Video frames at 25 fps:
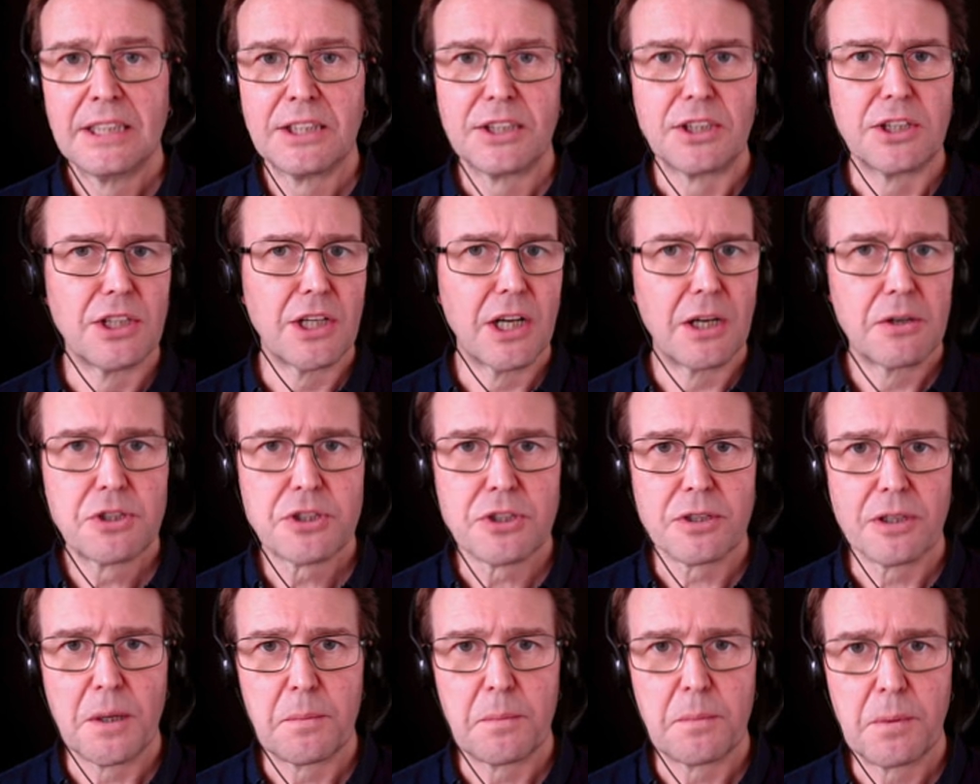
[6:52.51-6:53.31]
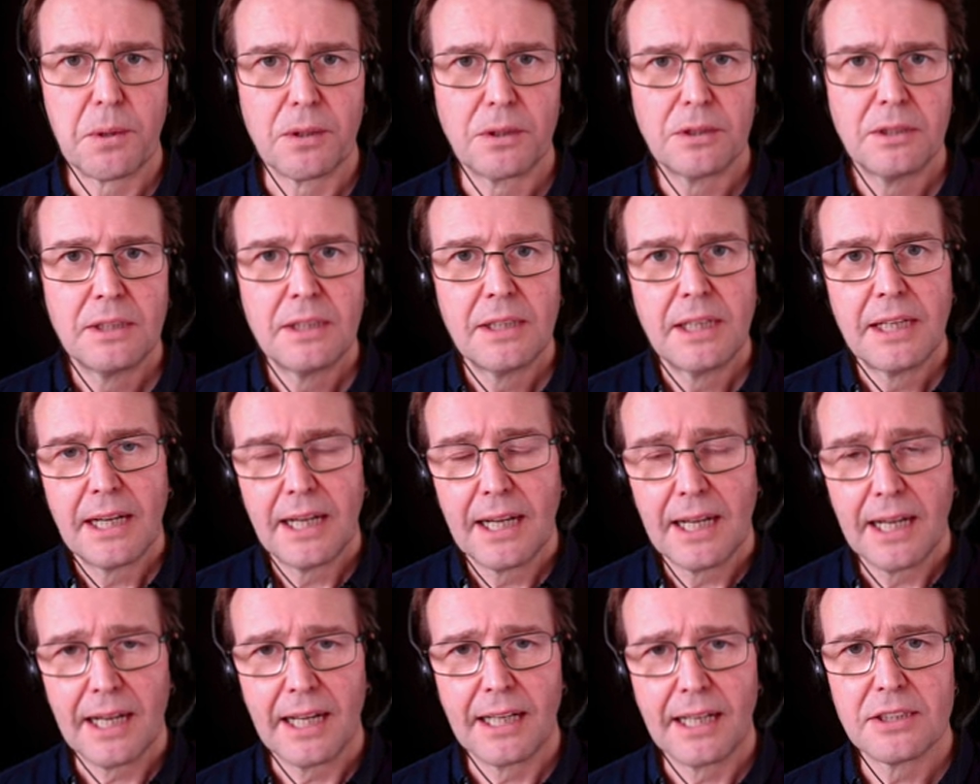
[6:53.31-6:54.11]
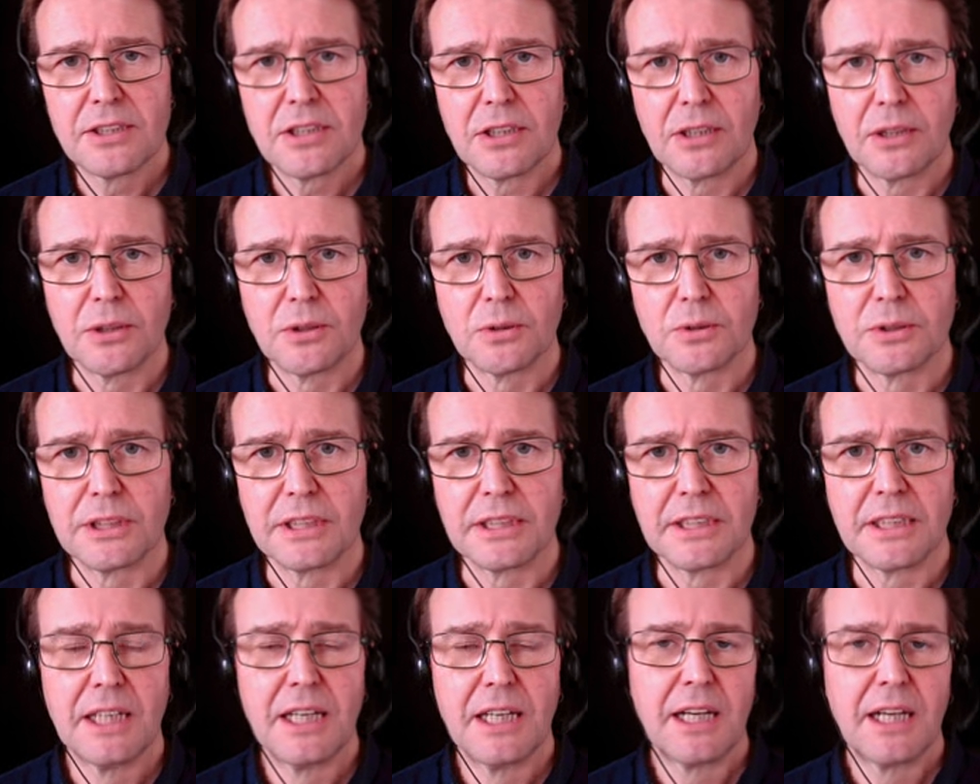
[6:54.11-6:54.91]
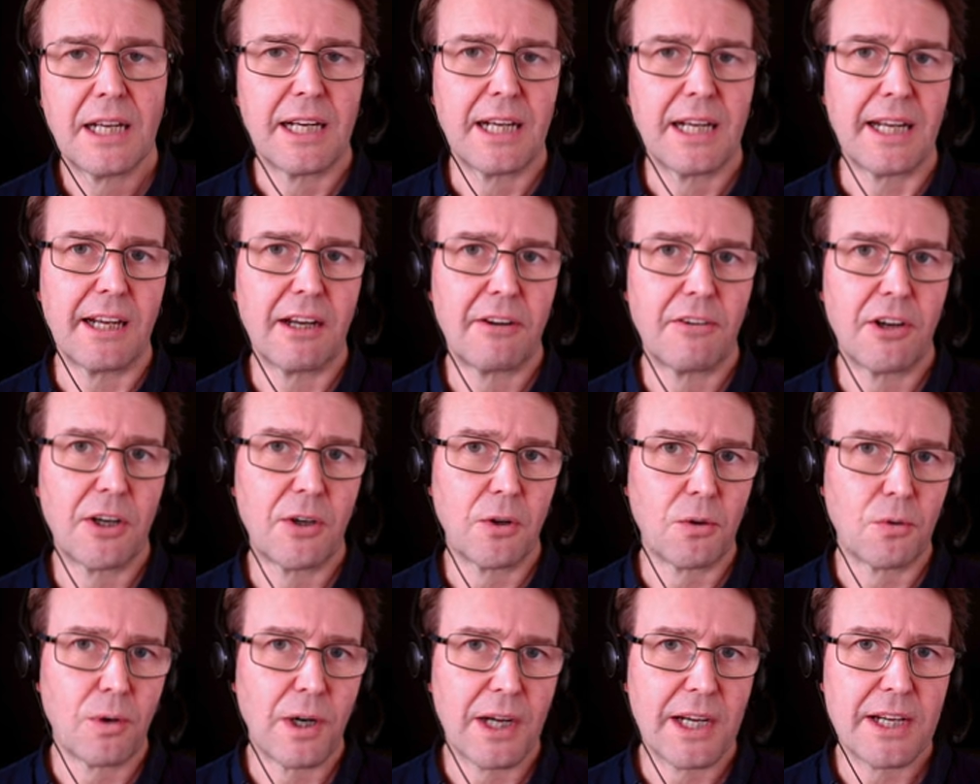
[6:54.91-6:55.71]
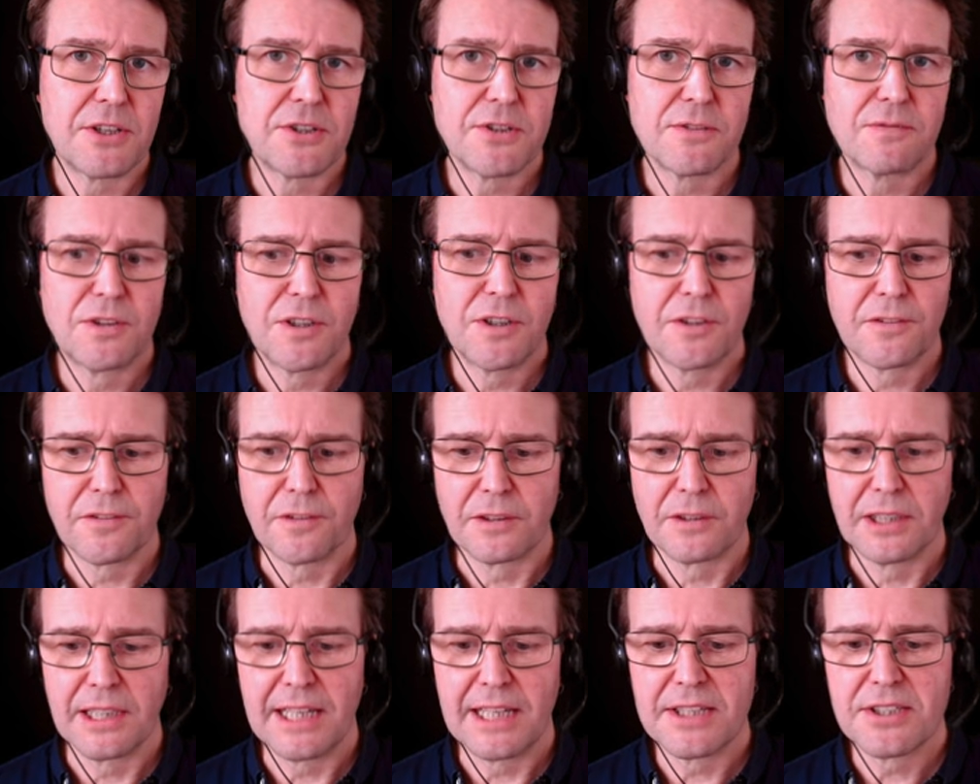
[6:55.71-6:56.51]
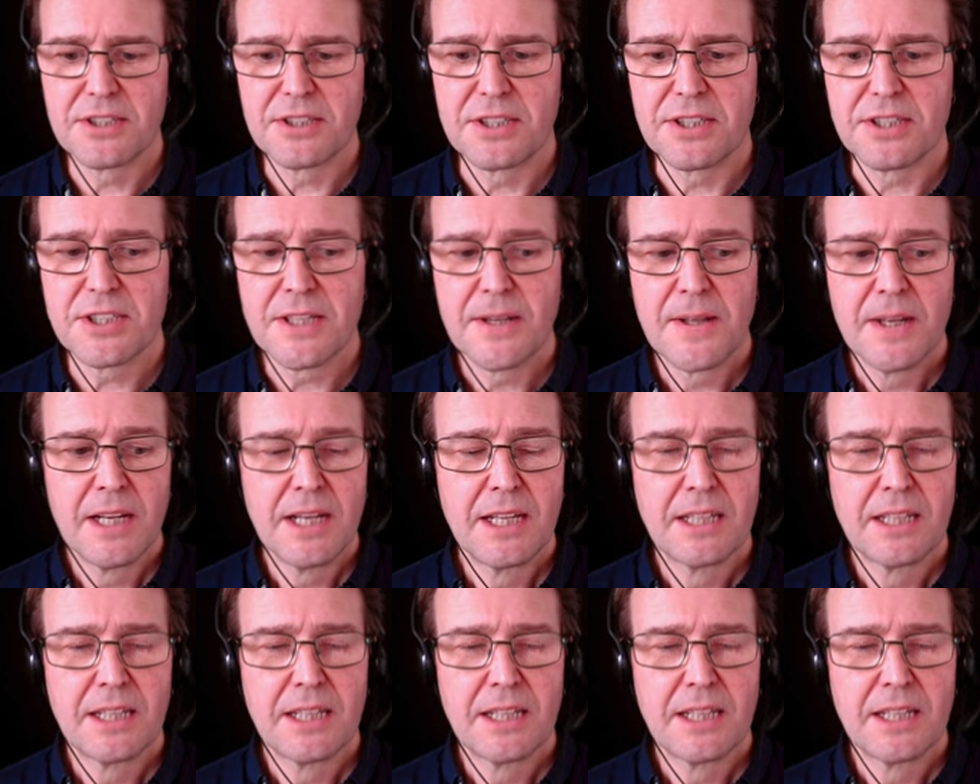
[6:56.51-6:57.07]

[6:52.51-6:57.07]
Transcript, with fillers: no tripod hand holding uh, on a range of different lenses.